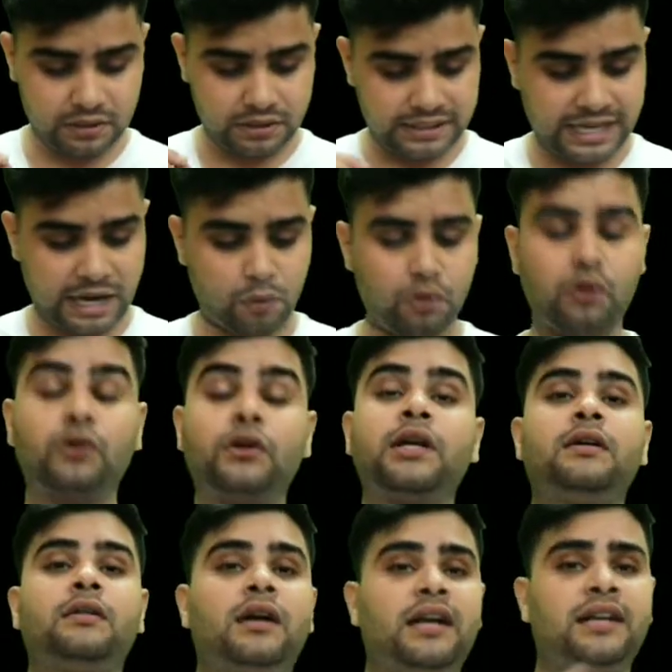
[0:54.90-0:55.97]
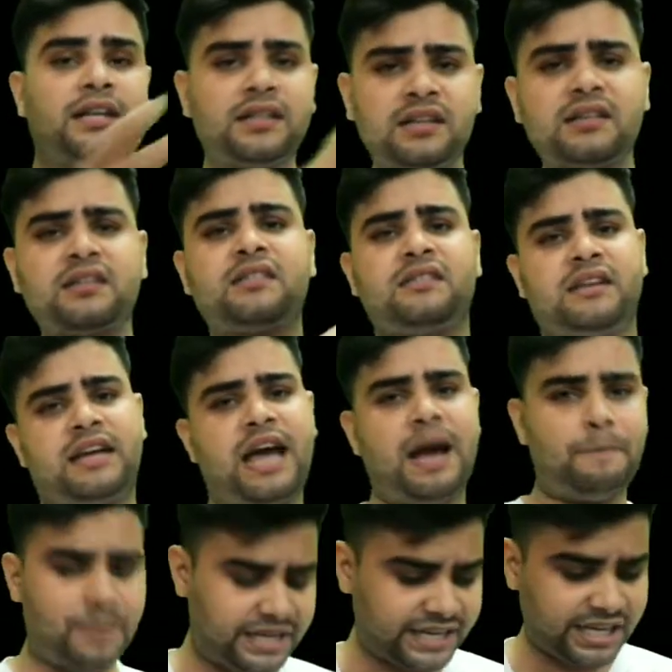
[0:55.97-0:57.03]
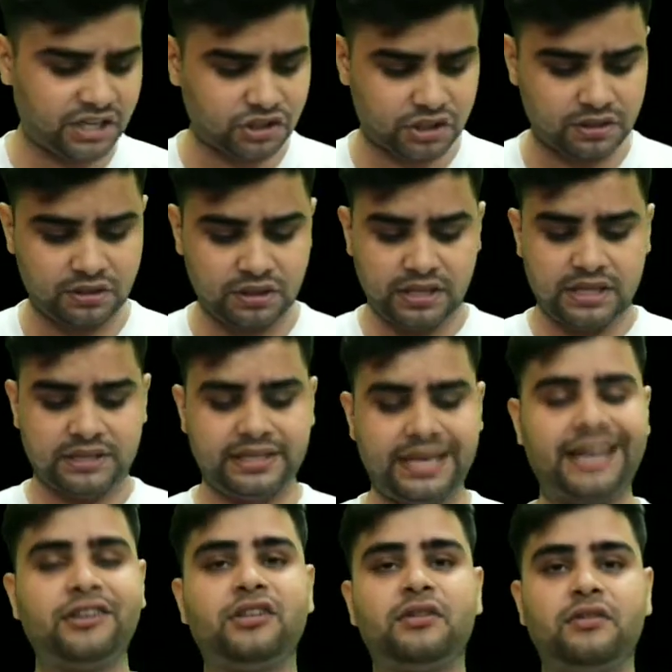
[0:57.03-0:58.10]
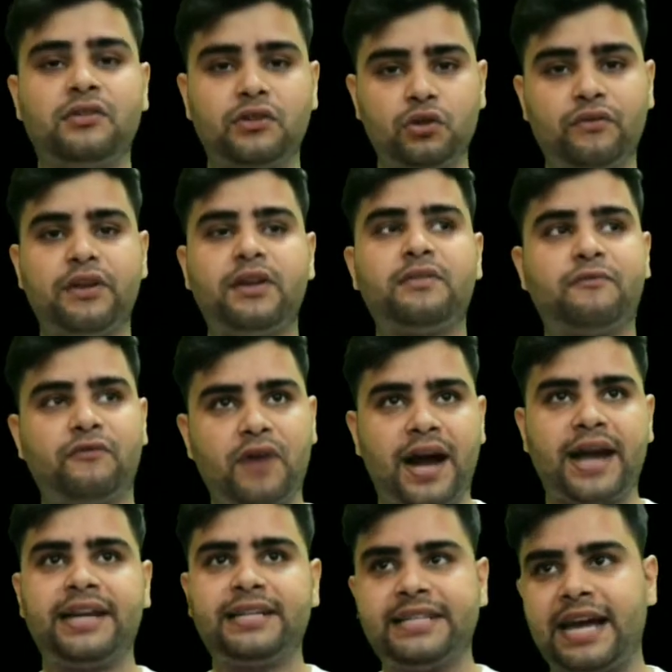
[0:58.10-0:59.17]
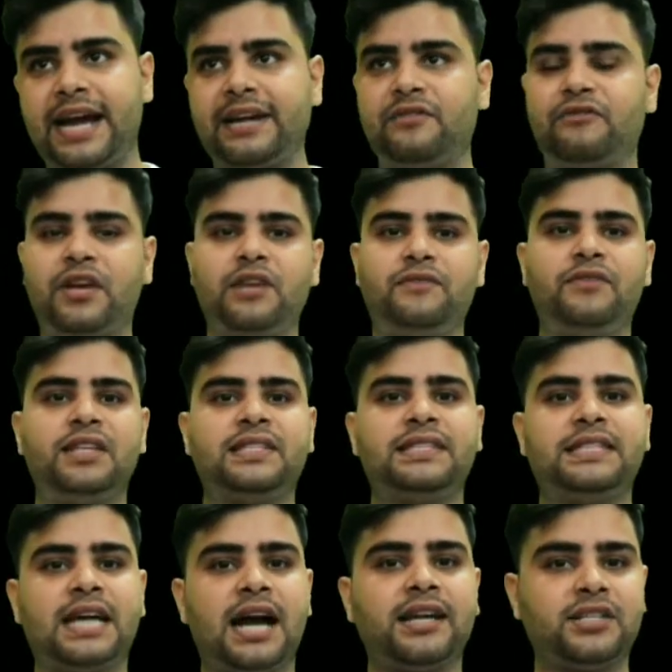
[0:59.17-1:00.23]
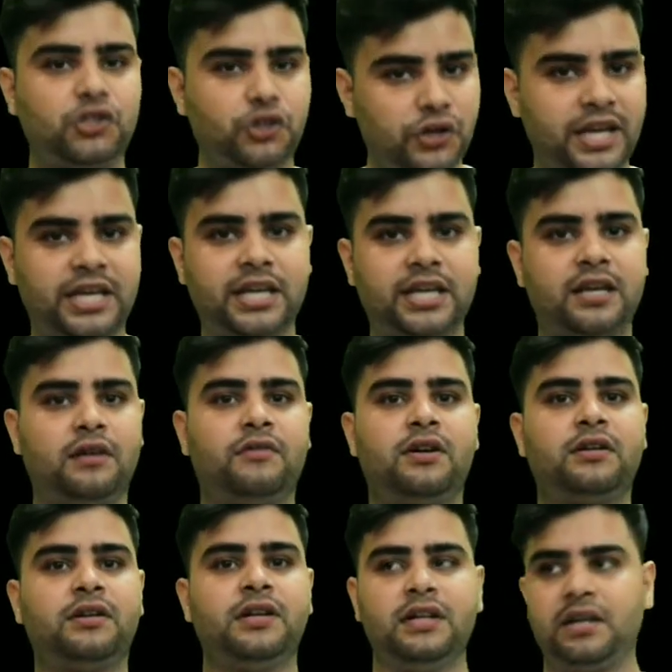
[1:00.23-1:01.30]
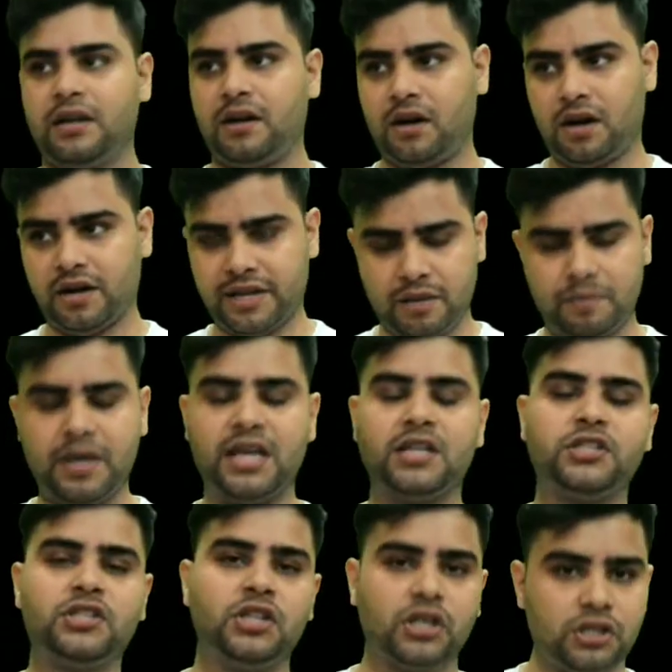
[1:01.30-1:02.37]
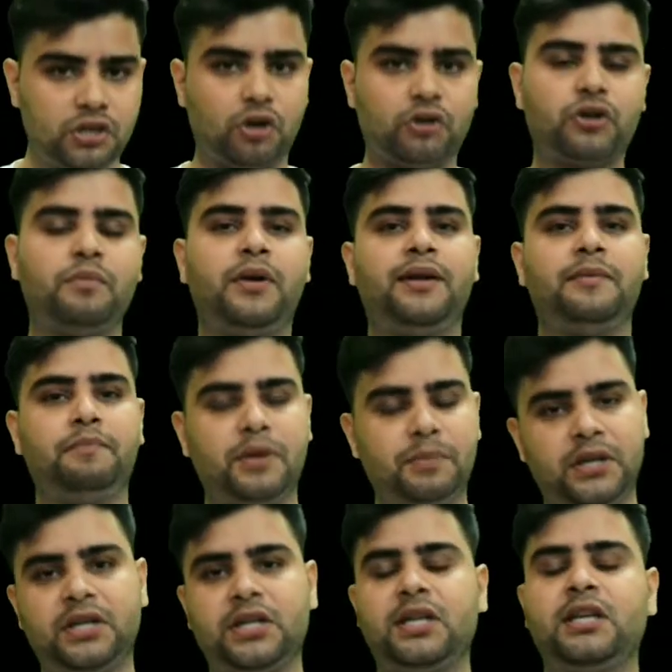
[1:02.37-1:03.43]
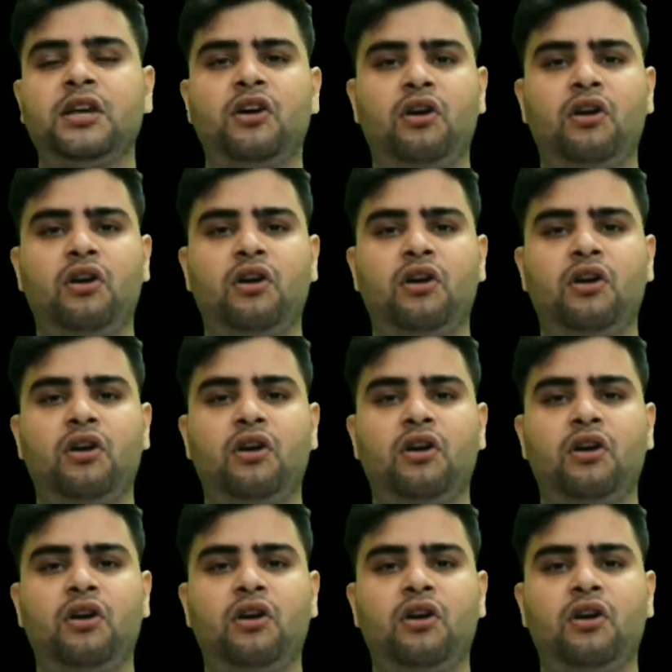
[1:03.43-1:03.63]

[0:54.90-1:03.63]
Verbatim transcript: download another application then you will find that when we start sharing our uh, image document ppt